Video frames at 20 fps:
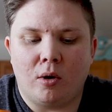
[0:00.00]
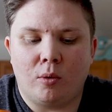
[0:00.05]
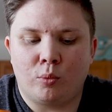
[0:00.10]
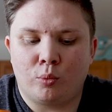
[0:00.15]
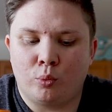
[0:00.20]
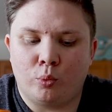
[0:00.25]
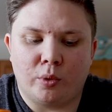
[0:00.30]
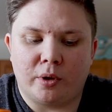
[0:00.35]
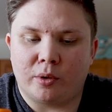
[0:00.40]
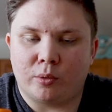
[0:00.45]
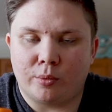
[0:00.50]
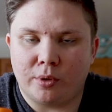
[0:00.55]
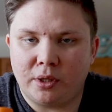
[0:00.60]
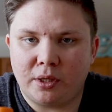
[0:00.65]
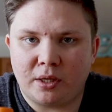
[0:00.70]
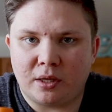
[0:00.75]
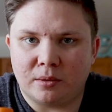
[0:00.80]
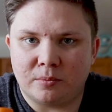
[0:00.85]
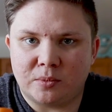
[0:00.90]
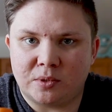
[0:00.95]
what it
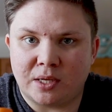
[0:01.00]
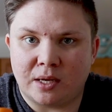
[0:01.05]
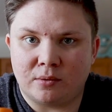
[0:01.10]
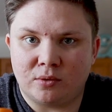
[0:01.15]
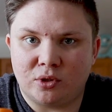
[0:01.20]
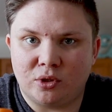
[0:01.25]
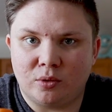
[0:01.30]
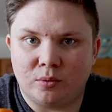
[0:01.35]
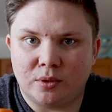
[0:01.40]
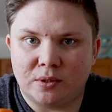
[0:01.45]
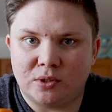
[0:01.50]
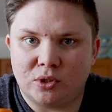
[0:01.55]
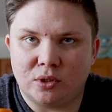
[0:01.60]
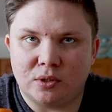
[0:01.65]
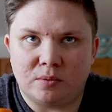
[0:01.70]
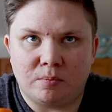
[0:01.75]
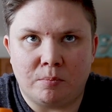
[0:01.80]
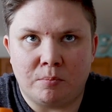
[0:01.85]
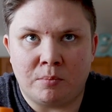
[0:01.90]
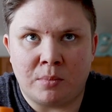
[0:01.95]
really comes down to is
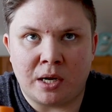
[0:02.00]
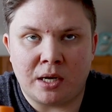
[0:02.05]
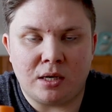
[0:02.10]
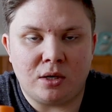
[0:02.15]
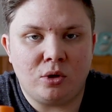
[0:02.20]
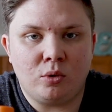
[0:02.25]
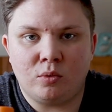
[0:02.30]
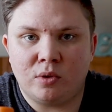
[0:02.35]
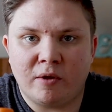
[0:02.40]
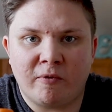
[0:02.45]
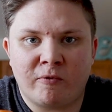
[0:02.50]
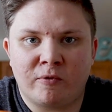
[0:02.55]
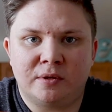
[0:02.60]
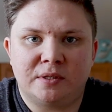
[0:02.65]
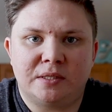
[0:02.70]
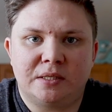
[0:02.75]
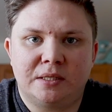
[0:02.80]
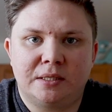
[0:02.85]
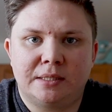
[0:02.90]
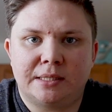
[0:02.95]
just minute
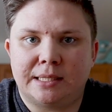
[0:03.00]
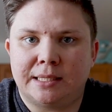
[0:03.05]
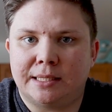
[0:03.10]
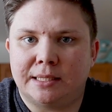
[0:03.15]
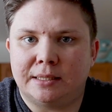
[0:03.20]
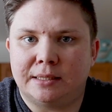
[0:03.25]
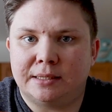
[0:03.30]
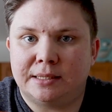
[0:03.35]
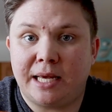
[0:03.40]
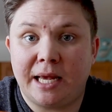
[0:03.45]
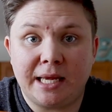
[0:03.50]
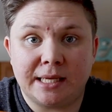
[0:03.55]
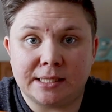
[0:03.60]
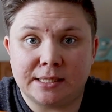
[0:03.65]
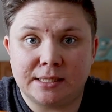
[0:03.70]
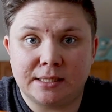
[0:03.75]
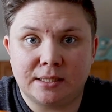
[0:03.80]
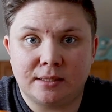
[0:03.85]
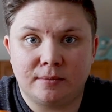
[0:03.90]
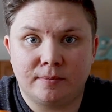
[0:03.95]
differences in
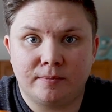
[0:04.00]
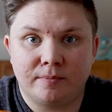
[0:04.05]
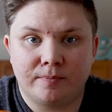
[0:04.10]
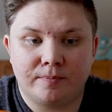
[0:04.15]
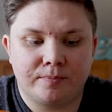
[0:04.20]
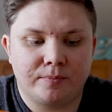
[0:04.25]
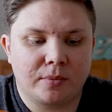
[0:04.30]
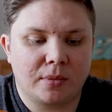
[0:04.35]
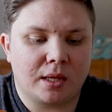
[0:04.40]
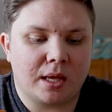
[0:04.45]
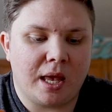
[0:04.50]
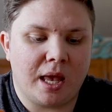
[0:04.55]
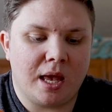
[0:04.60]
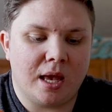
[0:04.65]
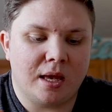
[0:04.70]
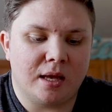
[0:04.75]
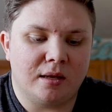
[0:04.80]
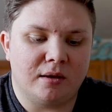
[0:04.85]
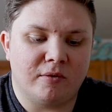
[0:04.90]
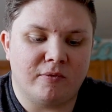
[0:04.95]
taste.
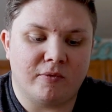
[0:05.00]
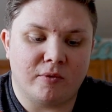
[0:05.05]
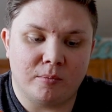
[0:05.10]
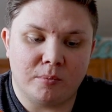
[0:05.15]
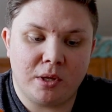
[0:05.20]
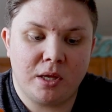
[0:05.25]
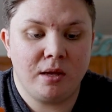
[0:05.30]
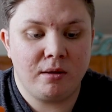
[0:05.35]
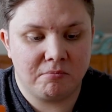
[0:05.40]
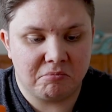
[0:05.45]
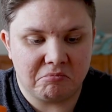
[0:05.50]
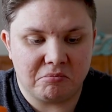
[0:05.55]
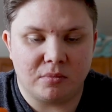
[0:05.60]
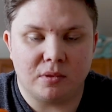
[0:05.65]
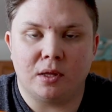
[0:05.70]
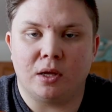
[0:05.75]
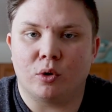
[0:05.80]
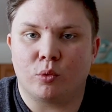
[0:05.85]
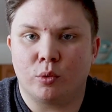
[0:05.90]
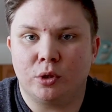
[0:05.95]
And for me,
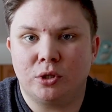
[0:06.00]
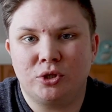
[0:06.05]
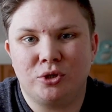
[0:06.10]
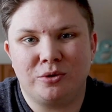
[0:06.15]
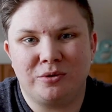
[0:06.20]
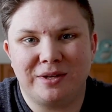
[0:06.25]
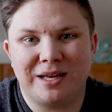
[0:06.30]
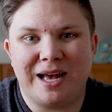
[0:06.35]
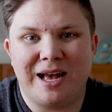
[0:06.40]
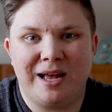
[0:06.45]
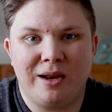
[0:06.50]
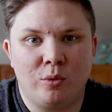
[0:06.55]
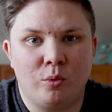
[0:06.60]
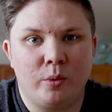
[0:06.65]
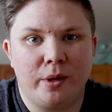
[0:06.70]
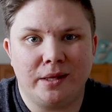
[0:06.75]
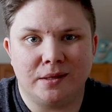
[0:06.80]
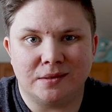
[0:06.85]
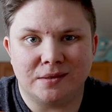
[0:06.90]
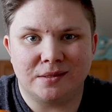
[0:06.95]
the Original kind of
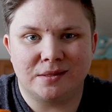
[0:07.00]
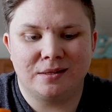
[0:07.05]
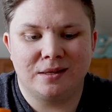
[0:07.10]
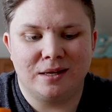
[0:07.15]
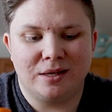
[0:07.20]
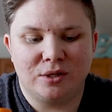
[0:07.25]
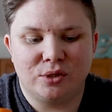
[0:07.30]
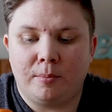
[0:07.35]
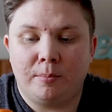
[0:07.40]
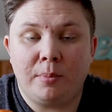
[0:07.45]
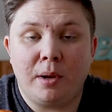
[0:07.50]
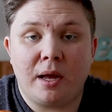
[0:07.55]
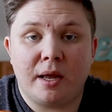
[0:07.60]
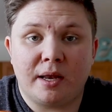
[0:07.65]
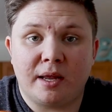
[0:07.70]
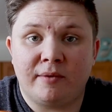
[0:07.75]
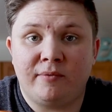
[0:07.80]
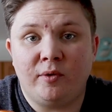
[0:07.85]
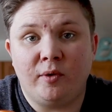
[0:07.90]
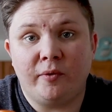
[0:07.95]
wins.
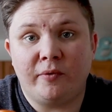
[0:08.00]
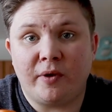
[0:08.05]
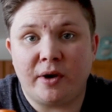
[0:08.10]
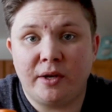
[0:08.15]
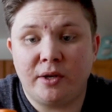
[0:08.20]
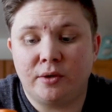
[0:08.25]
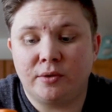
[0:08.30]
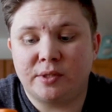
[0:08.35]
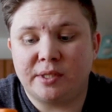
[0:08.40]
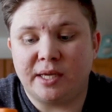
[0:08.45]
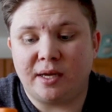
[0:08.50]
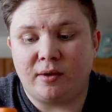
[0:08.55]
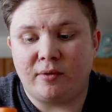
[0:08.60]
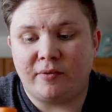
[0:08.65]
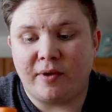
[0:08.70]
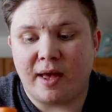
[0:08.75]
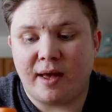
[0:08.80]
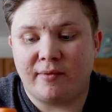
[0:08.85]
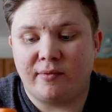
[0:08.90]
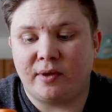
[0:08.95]
But if you find yourself
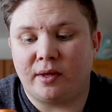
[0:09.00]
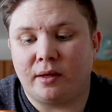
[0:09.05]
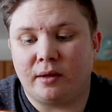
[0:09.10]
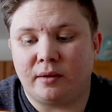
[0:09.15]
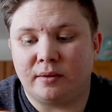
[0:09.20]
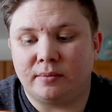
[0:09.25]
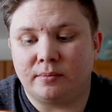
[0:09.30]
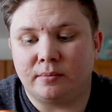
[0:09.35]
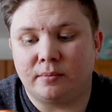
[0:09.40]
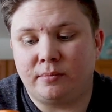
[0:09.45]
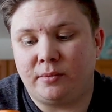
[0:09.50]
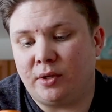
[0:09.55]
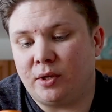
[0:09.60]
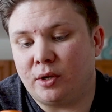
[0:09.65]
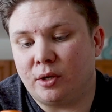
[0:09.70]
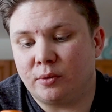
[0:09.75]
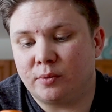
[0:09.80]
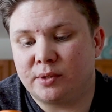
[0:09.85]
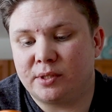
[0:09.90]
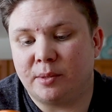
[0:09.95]
having, you
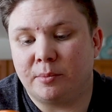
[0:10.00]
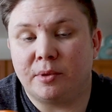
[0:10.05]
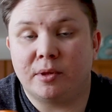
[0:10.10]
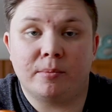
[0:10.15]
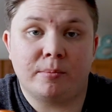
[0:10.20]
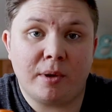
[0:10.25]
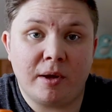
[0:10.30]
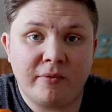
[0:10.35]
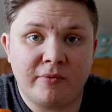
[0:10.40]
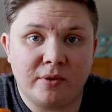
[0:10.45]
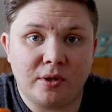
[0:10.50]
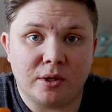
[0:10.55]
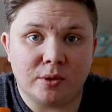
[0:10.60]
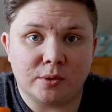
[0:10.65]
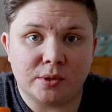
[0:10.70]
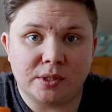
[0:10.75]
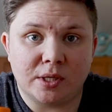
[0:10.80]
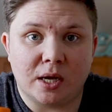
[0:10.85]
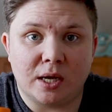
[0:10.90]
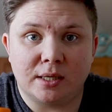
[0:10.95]
know, some of the Buffalo
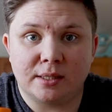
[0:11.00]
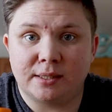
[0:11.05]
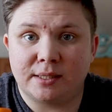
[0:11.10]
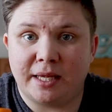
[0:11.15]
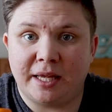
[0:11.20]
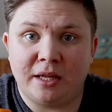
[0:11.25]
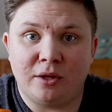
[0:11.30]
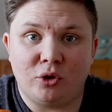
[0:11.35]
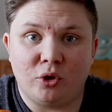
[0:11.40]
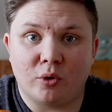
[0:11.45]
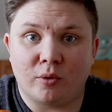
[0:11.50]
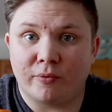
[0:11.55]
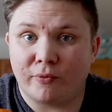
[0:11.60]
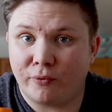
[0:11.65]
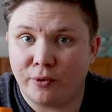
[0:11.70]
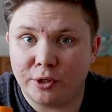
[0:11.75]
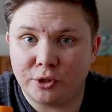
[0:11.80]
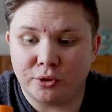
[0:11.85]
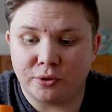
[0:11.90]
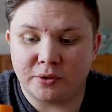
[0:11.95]
sauce in your
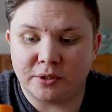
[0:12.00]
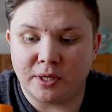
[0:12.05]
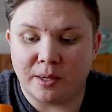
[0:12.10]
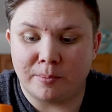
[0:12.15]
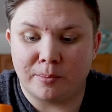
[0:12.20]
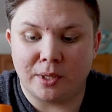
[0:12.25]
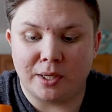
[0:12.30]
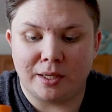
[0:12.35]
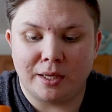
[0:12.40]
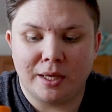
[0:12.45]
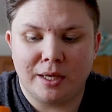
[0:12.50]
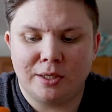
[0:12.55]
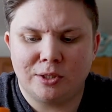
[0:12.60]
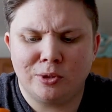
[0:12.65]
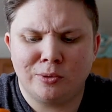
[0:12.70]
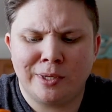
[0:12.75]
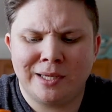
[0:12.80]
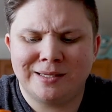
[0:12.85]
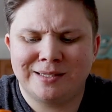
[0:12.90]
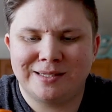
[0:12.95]
fridge or something,
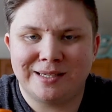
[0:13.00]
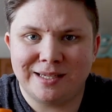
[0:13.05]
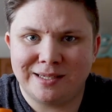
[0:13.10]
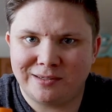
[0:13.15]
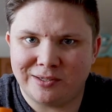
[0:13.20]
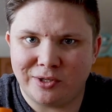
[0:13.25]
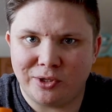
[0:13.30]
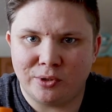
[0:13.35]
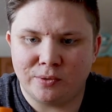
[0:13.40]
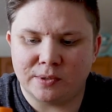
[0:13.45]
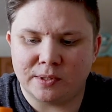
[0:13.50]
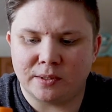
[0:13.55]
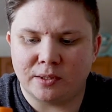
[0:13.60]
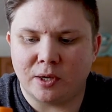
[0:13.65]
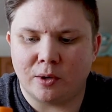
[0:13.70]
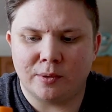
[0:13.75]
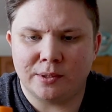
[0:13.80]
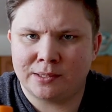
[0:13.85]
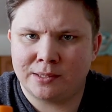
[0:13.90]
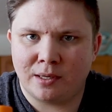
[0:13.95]
don't hesitate to use it
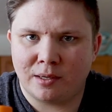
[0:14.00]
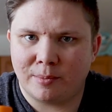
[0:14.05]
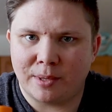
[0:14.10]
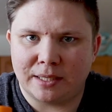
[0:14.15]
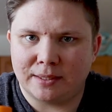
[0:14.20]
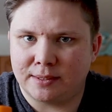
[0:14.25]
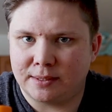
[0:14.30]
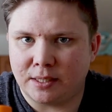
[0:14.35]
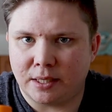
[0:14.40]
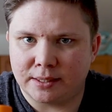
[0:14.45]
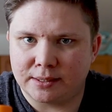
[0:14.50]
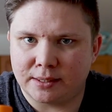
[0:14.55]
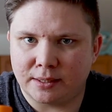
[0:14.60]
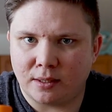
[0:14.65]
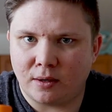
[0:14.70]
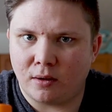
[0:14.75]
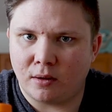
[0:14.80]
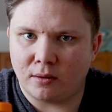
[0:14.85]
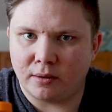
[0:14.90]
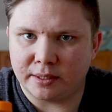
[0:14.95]
though. It's not a bad sauce at
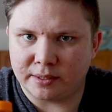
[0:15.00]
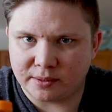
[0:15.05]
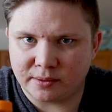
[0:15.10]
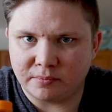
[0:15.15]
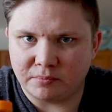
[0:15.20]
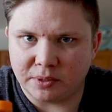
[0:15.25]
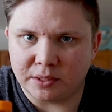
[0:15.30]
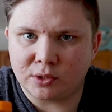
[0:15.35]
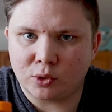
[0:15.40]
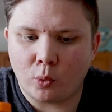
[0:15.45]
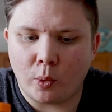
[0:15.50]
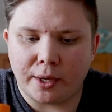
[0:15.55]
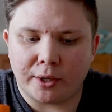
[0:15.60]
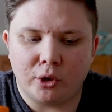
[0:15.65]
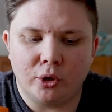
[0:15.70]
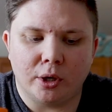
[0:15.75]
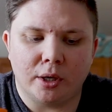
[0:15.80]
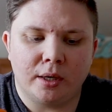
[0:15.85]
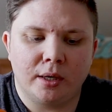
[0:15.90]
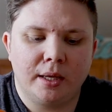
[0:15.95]
all. It's quite
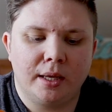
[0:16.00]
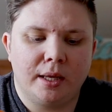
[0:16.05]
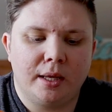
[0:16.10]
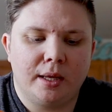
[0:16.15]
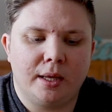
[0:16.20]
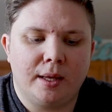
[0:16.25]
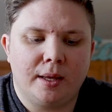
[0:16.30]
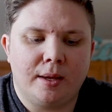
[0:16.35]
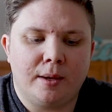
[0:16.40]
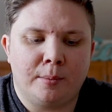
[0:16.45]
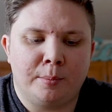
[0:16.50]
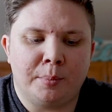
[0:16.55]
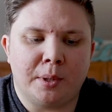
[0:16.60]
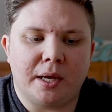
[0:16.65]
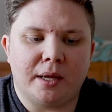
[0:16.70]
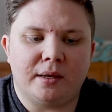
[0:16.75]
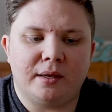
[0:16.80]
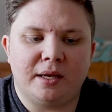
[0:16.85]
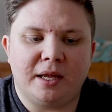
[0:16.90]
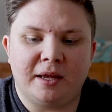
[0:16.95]
good.
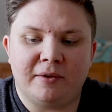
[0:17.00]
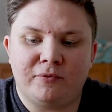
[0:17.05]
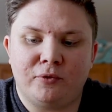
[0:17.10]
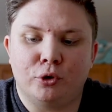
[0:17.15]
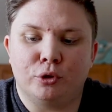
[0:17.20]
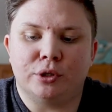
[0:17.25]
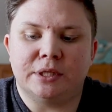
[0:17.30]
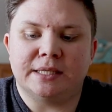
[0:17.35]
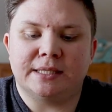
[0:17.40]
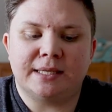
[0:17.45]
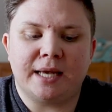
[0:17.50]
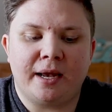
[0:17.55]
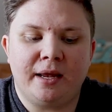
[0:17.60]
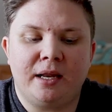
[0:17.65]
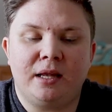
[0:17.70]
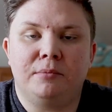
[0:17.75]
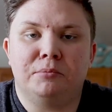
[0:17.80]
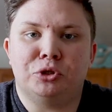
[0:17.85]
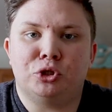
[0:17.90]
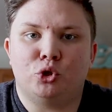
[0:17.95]
But if you're
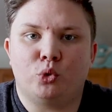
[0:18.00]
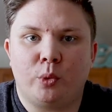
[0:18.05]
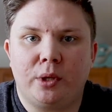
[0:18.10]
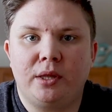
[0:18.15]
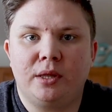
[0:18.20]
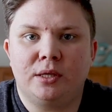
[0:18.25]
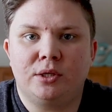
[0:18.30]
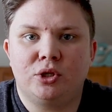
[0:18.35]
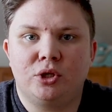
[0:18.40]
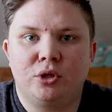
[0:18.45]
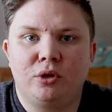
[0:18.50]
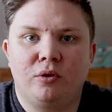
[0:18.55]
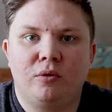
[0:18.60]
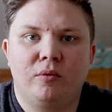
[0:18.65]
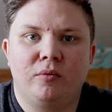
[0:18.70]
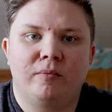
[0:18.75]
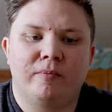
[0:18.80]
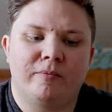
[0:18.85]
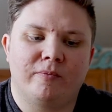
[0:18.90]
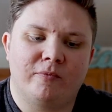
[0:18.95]
deciding between the
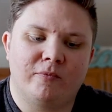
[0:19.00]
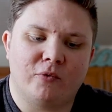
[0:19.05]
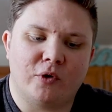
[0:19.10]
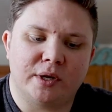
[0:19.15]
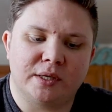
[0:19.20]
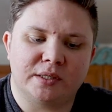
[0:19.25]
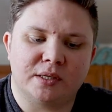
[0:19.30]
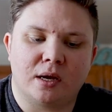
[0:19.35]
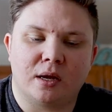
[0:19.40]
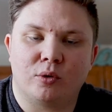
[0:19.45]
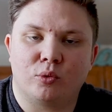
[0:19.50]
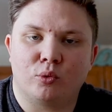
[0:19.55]
two, Frank's